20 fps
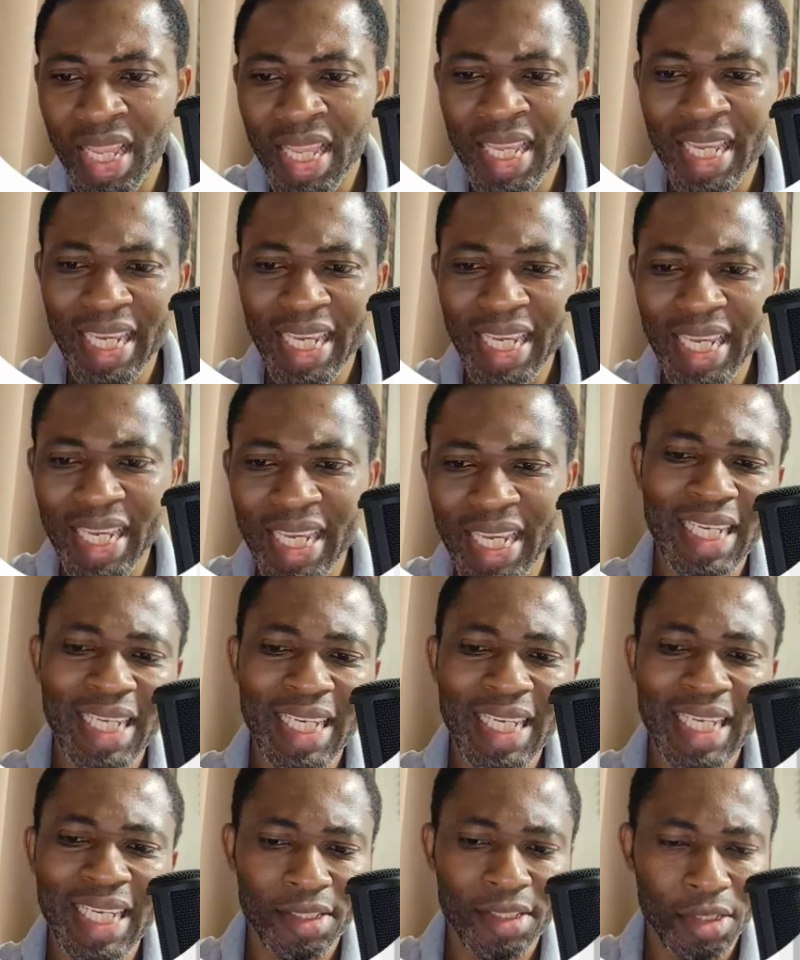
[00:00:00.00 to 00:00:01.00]
In that
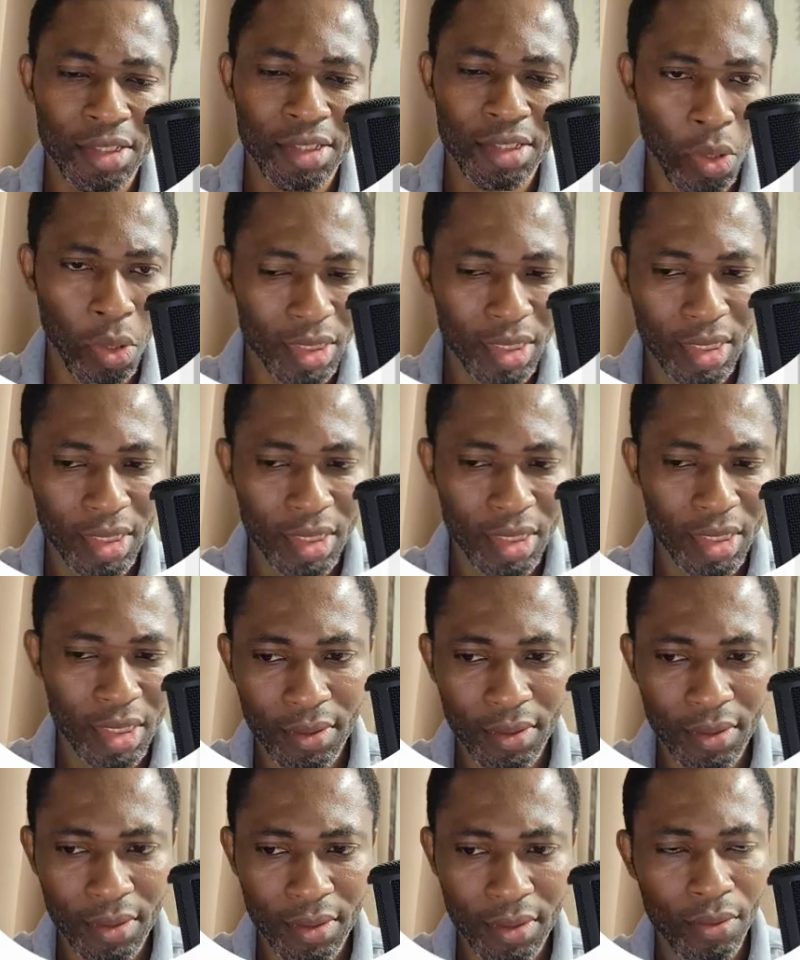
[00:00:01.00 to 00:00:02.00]
source,
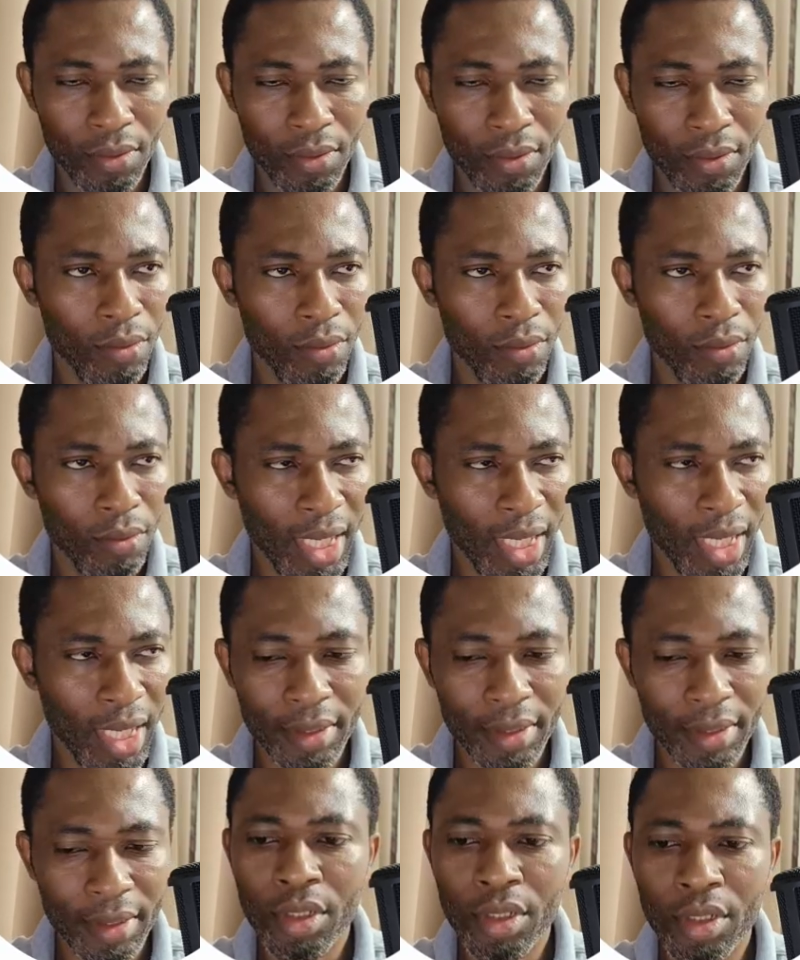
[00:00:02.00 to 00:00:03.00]
right,
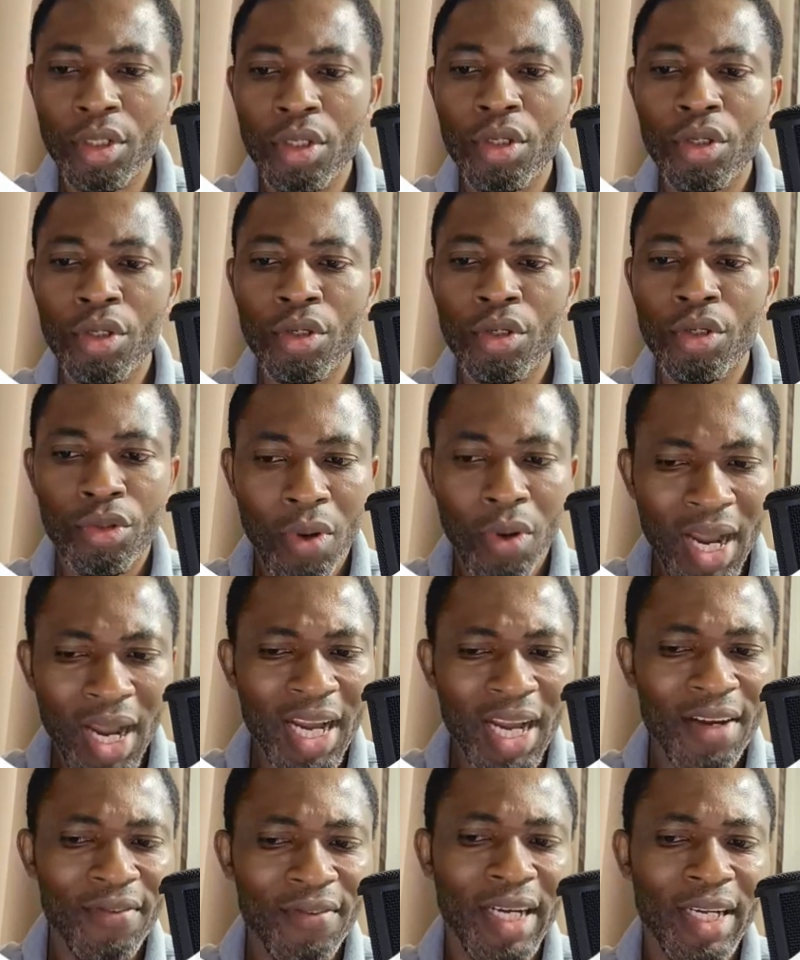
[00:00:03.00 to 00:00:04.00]
you
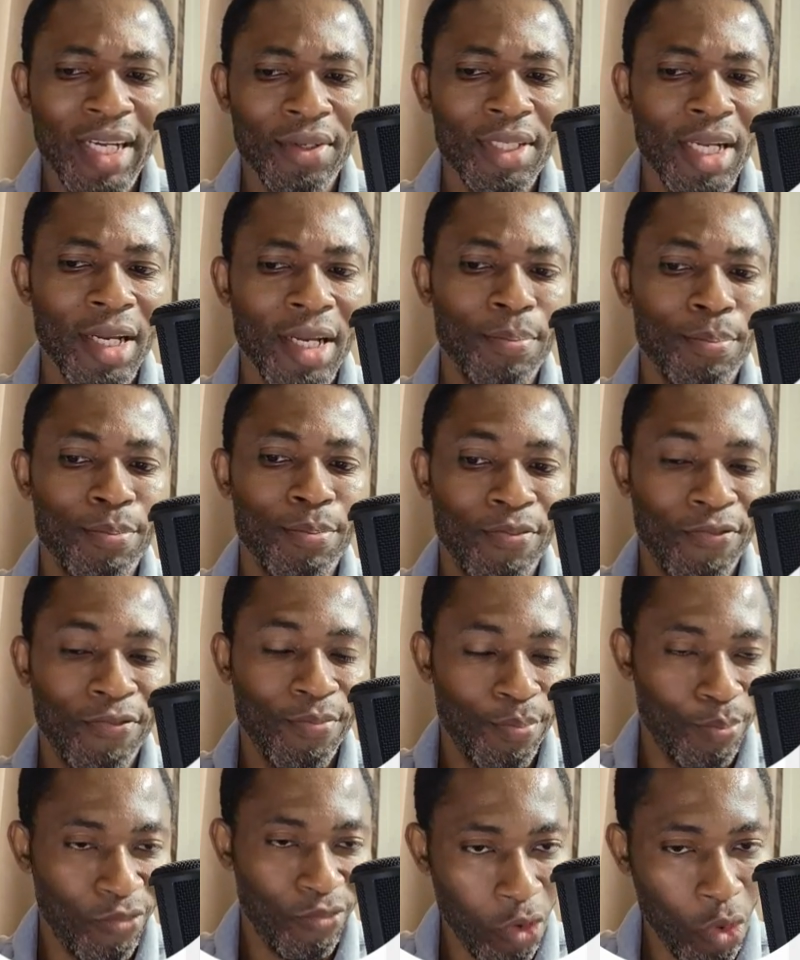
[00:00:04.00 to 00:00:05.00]
have another
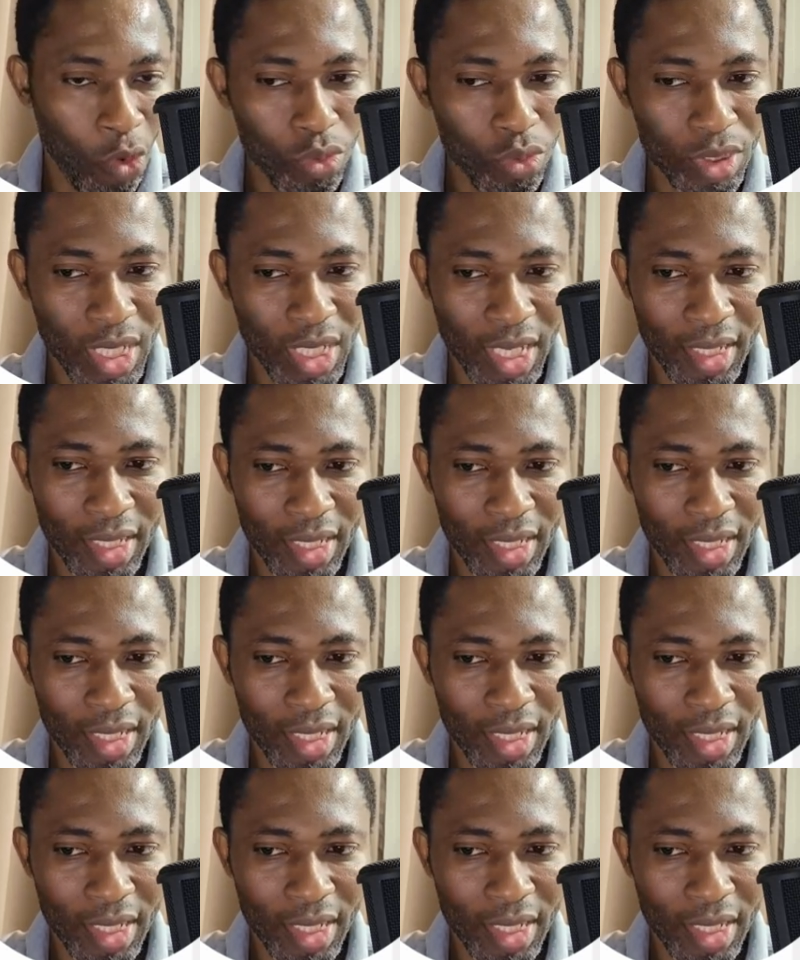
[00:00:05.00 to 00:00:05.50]
folder.